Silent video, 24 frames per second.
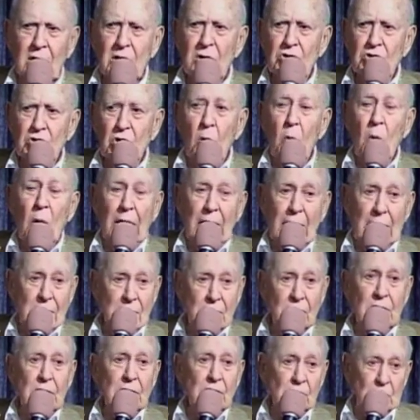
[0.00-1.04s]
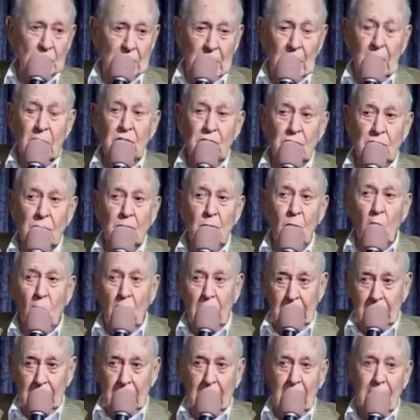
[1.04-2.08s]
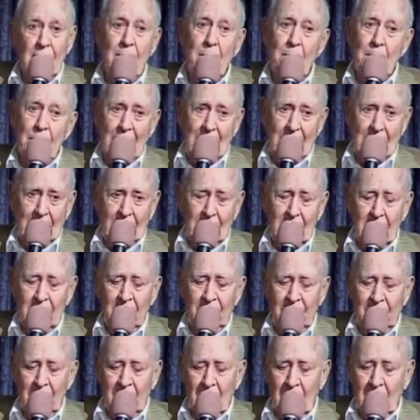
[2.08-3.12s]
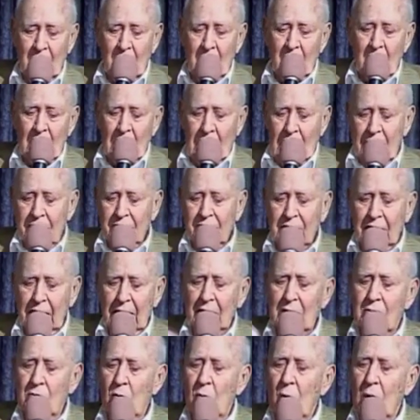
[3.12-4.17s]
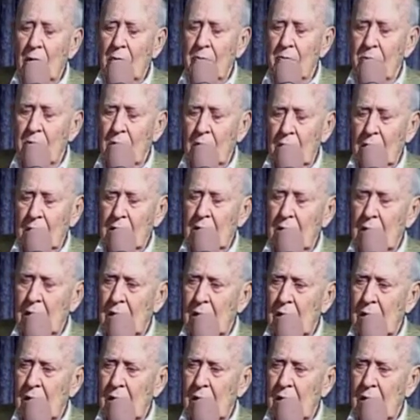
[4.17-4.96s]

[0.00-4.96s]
So what I did this morning in bed, I have taken one book